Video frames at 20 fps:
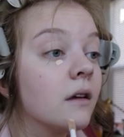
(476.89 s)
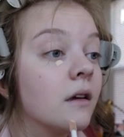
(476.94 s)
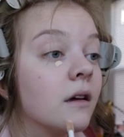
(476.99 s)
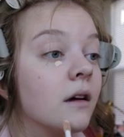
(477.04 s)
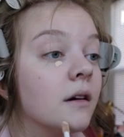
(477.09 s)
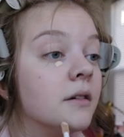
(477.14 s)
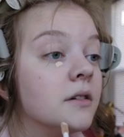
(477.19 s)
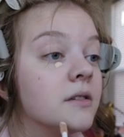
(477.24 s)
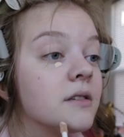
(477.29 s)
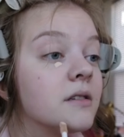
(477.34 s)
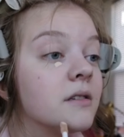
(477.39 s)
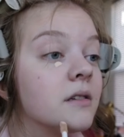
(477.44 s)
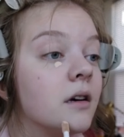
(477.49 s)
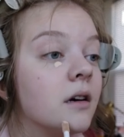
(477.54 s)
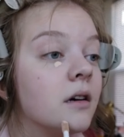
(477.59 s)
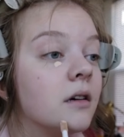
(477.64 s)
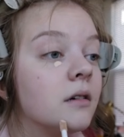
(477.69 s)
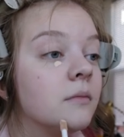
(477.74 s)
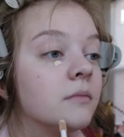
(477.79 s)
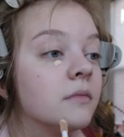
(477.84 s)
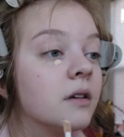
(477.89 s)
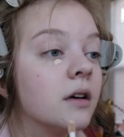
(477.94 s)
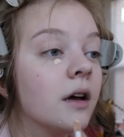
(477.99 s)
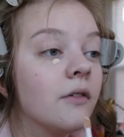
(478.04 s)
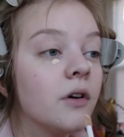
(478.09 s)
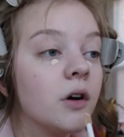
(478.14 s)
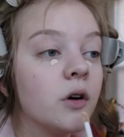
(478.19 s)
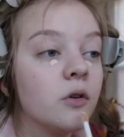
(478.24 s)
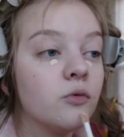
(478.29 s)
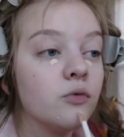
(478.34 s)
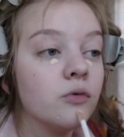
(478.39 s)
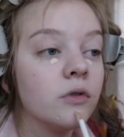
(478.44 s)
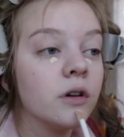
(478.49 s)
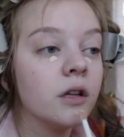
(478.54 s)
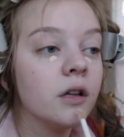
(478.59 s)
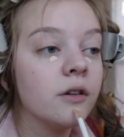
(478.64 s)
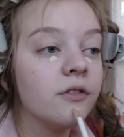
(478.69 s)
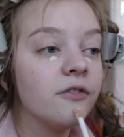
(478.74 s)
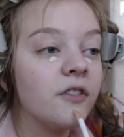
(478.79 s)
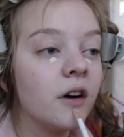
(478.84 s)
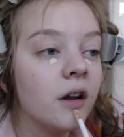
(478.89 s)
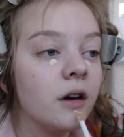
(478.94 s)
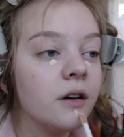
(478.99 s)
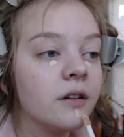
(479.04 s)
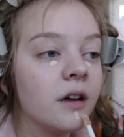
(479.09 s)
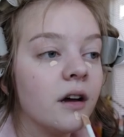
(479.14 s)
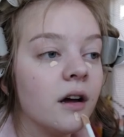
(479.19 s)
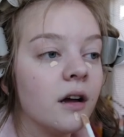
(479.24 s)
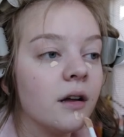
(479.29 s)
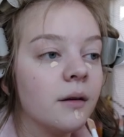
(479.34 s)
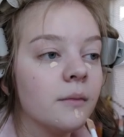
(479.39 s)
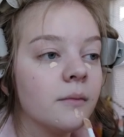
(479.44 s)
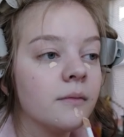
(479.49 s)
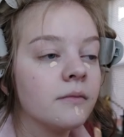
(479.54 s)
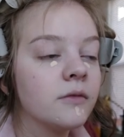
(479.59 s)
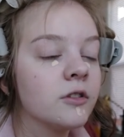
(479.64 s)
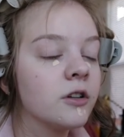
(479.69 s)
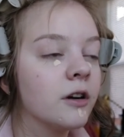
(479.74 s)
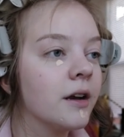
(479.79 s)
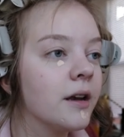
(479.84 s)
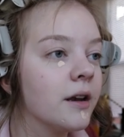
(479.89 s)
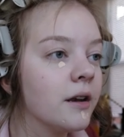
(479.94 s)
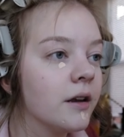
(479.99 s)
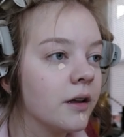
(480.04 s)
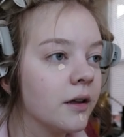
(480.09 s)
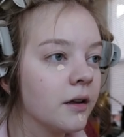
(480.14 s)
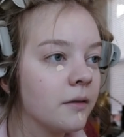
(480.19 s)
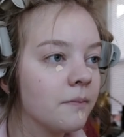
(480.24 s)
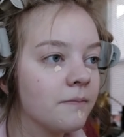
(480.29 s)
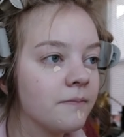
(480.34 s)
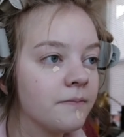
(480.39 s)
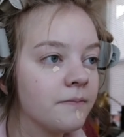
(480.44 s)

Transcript: was having a real fun time trying to